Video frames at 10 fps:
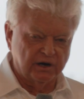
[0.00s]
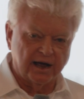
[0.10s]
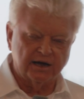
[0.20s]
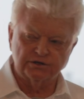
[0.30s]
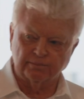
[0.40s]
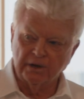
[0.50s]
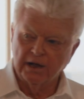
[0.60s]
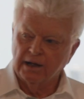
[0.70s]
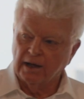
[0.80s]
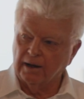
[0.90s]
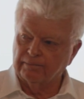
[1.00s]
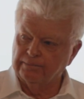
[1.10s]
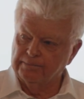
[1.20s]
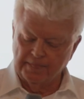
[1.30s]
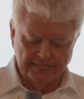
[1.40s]
larger
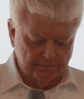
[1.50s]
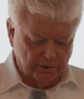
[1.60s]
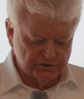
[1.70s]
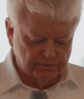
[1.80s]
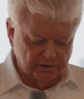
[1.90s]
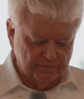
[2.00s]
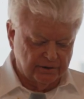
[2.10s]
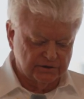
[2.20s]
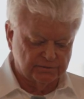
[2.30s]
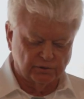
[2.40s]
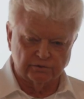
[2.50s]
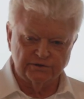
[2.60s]
possible